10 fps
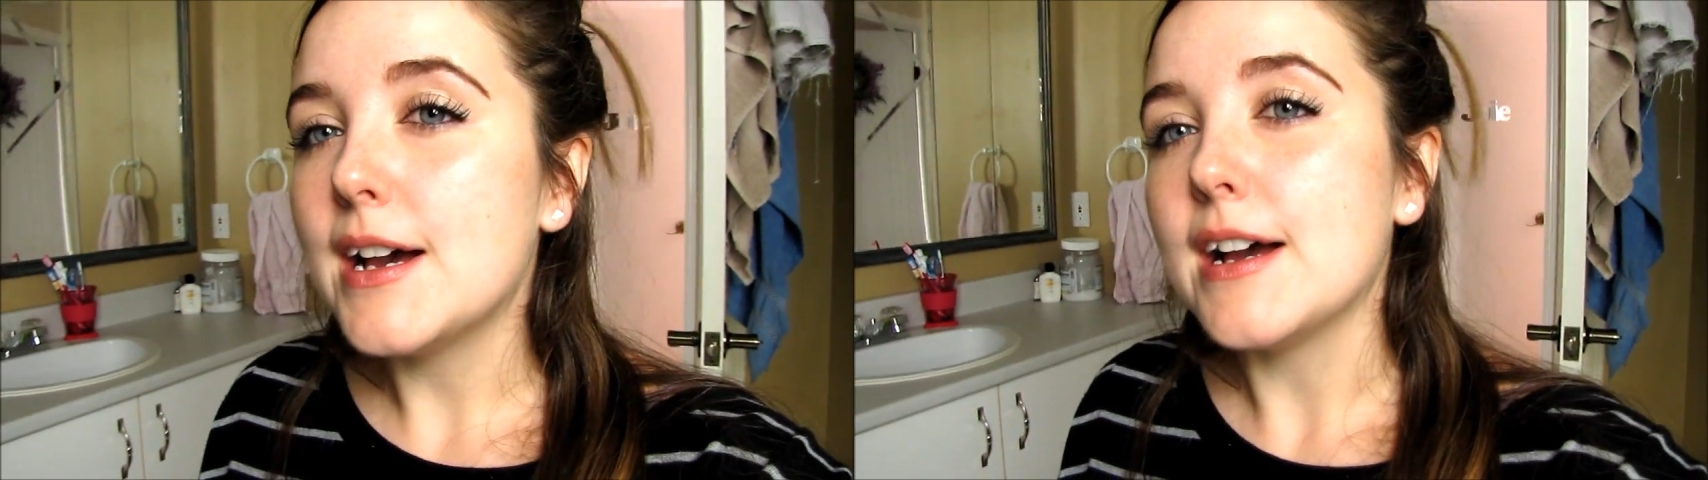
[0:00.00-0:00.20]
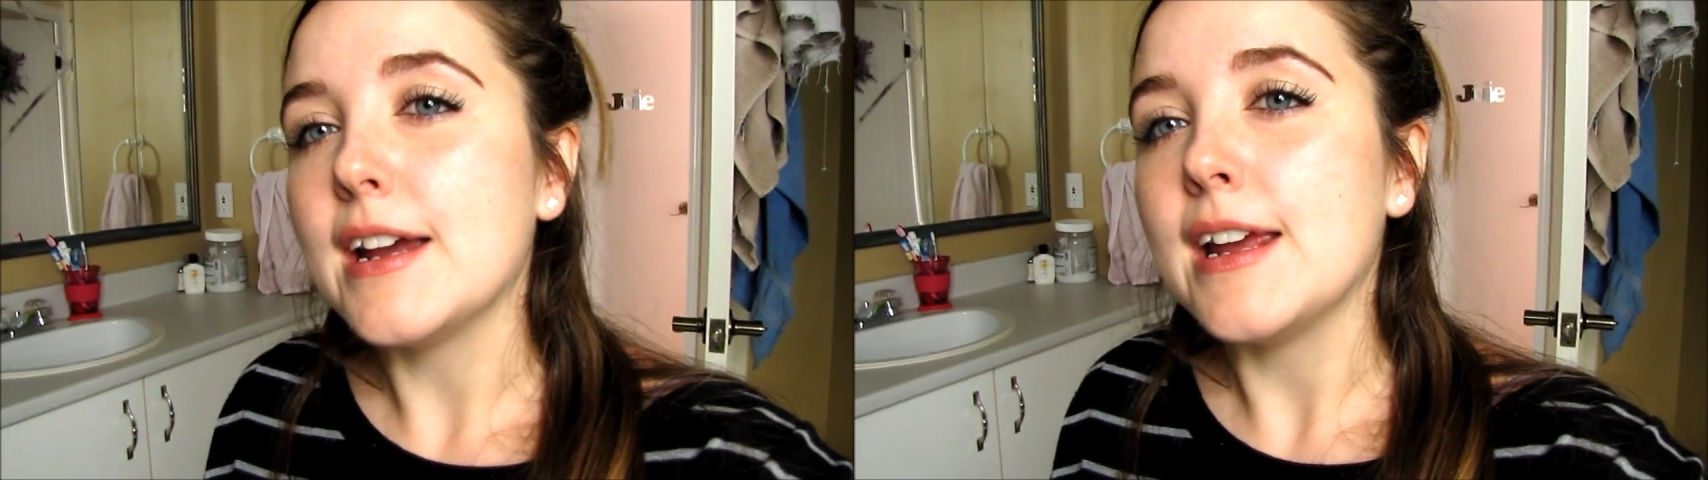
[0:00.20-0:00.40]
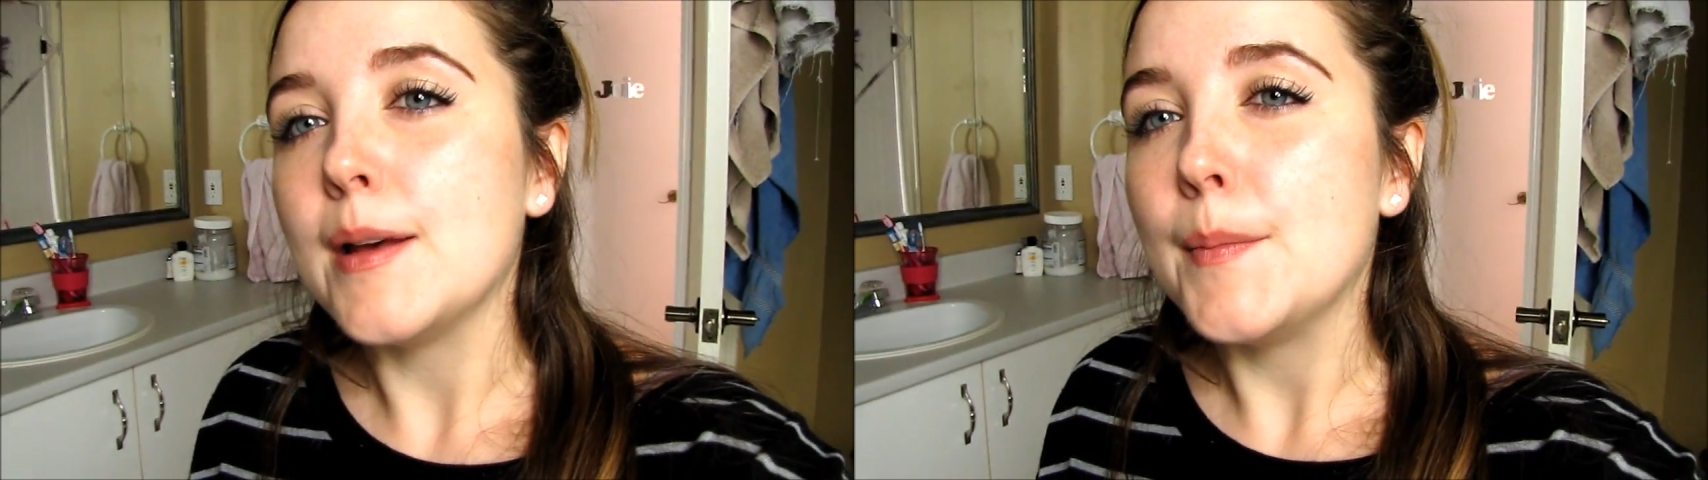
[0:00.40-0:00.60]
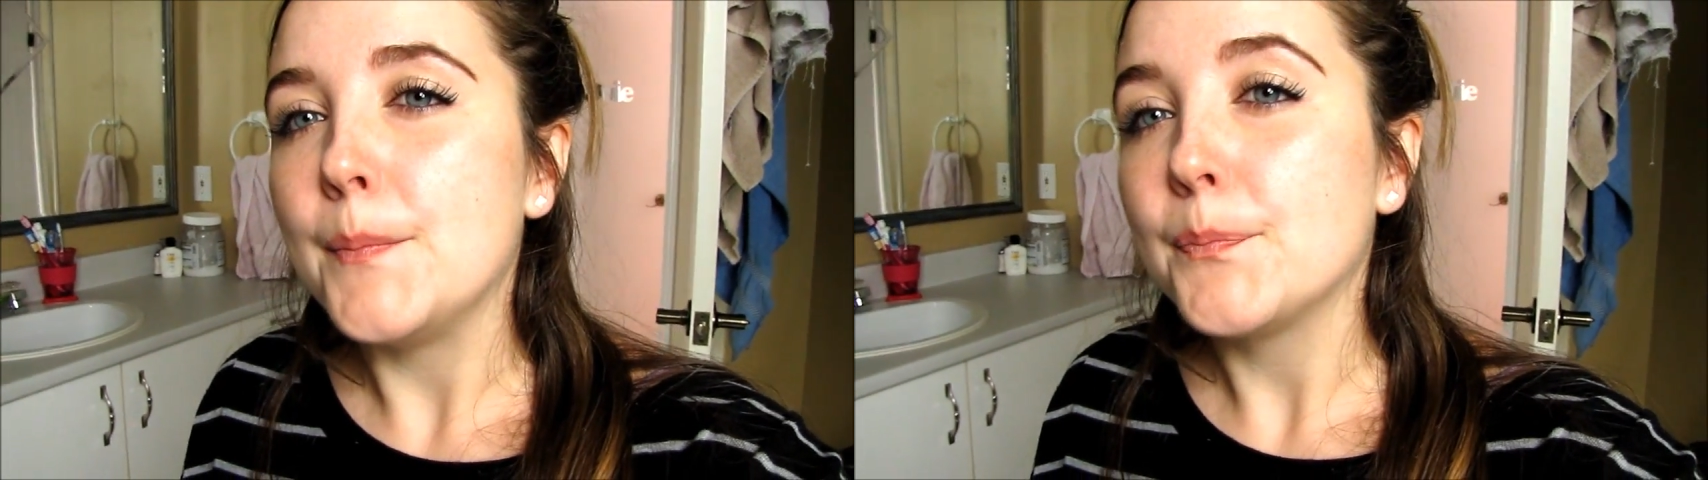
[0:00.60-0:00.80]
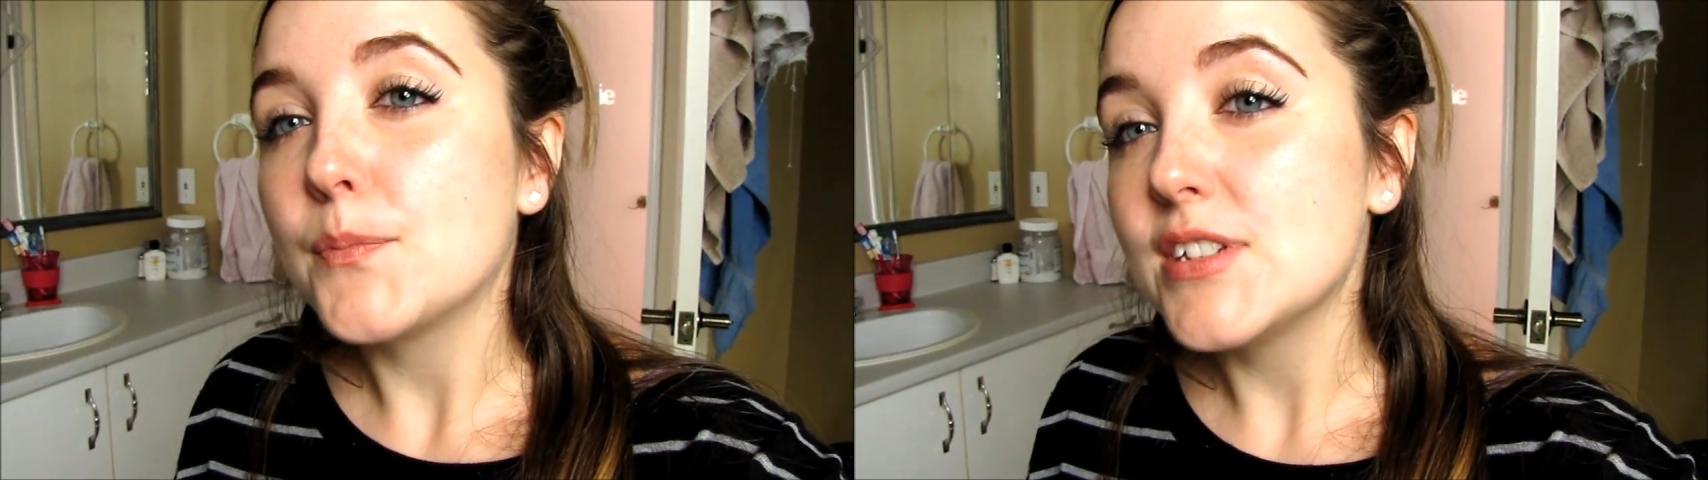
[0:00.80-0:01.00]
I
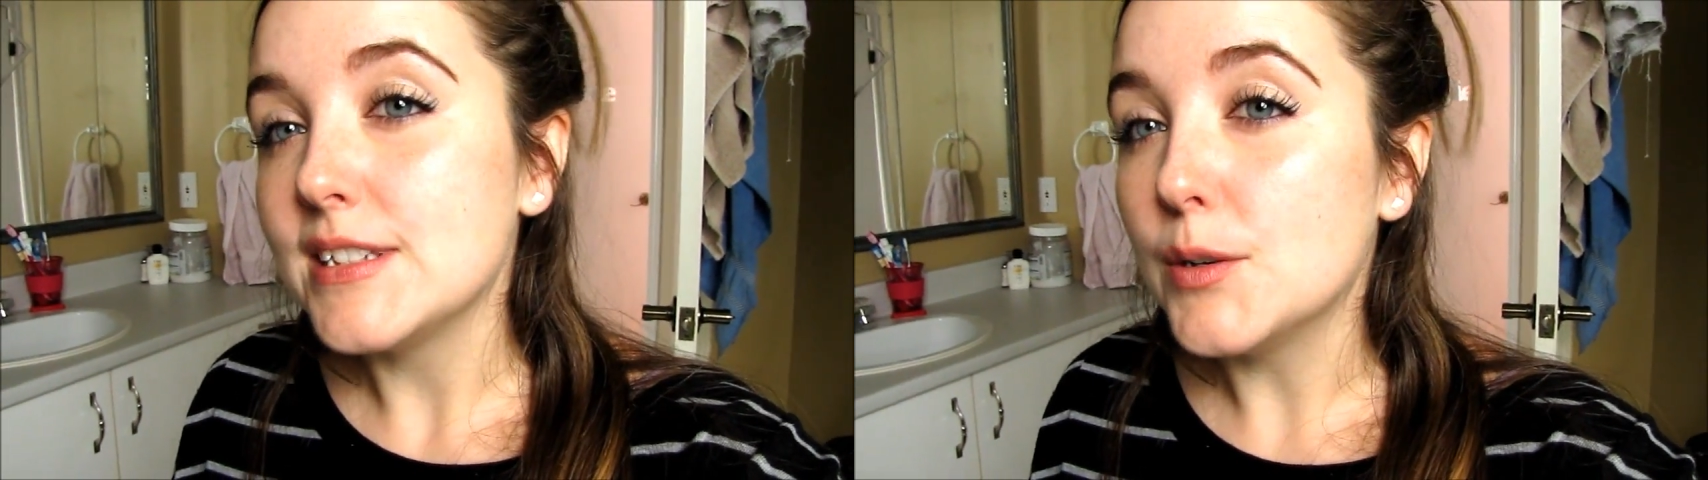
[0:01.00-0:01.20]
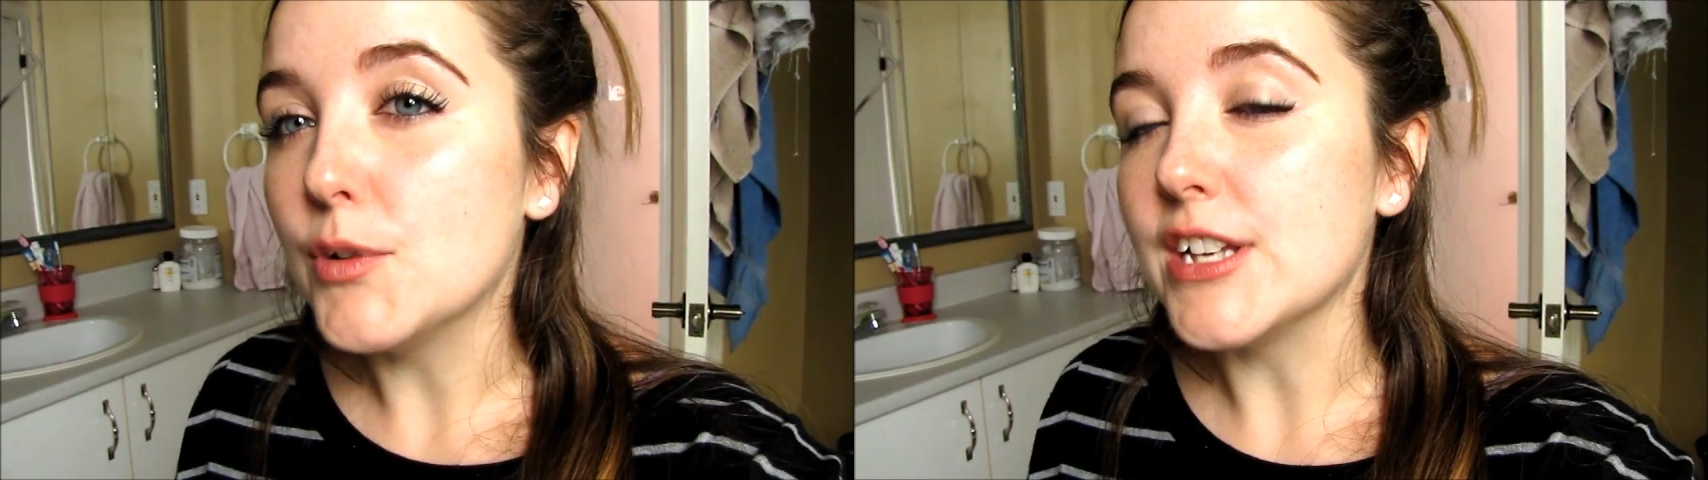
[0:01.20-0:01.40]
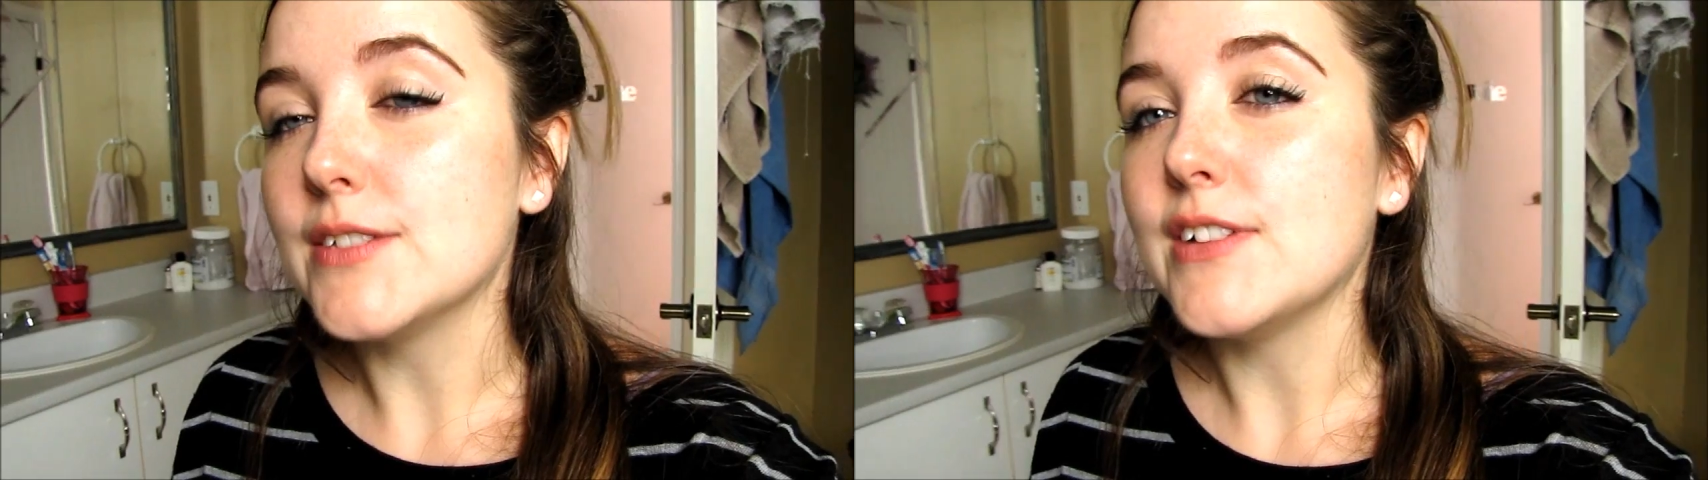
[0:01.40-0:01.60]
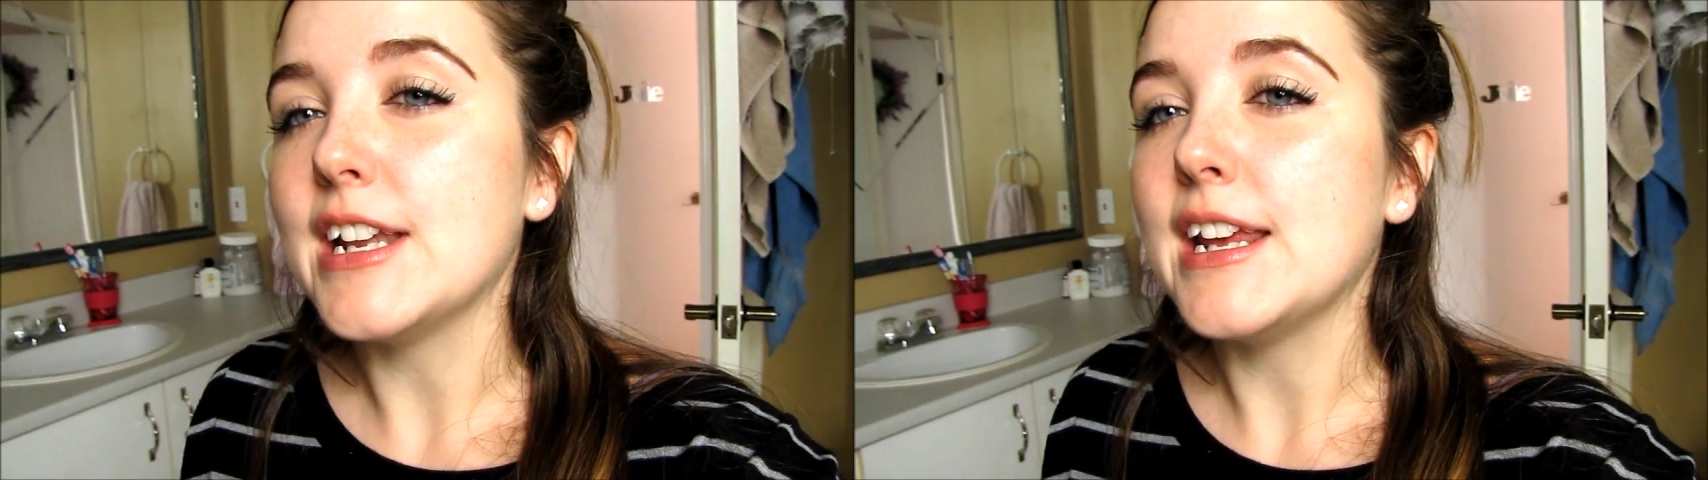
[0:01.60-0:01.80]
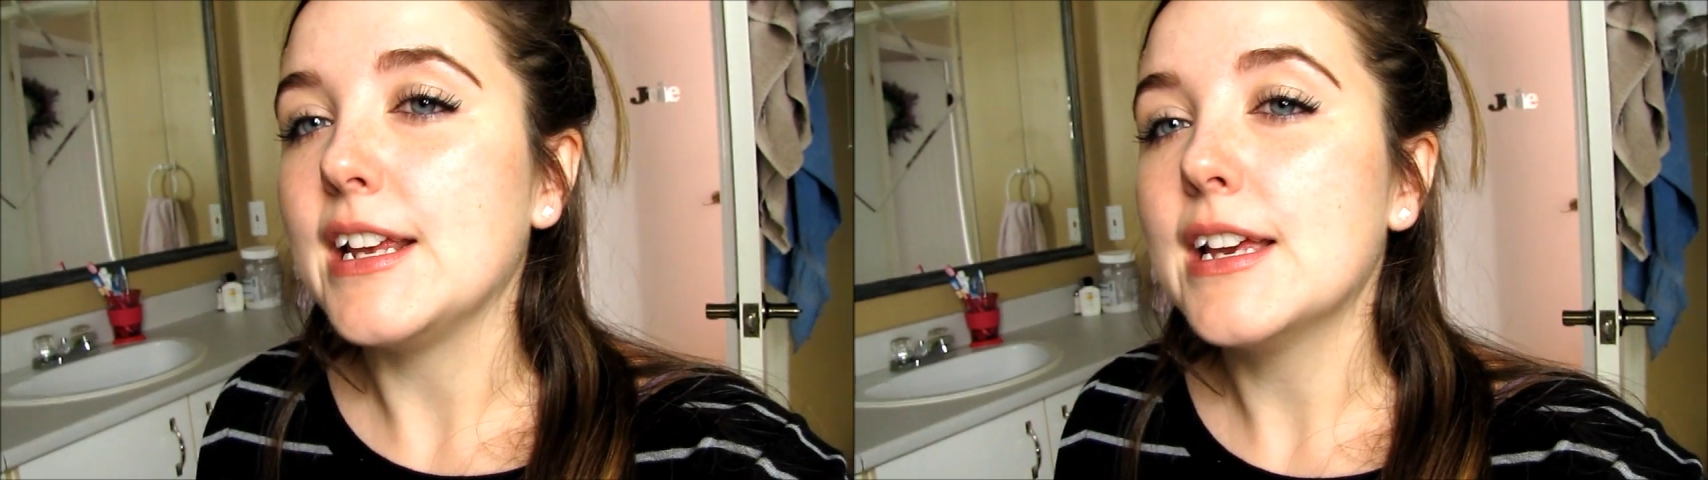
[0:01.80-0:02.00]
am still
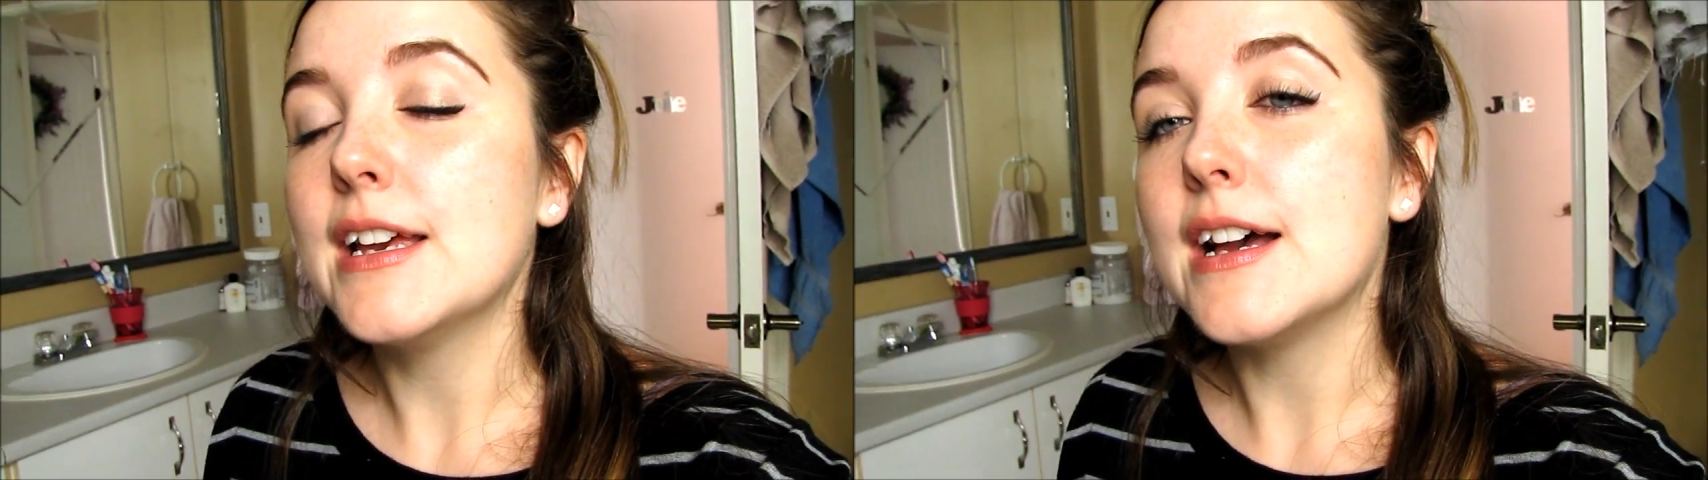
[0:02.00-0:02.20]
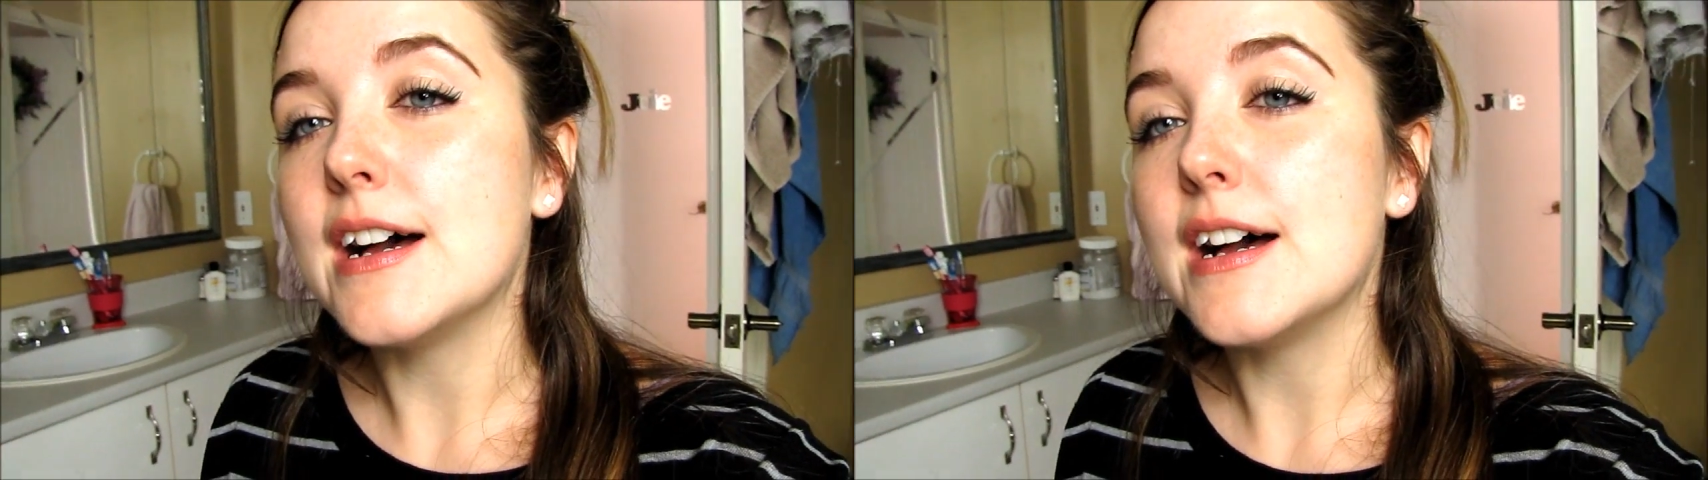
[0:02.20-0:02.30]
breastfeeding,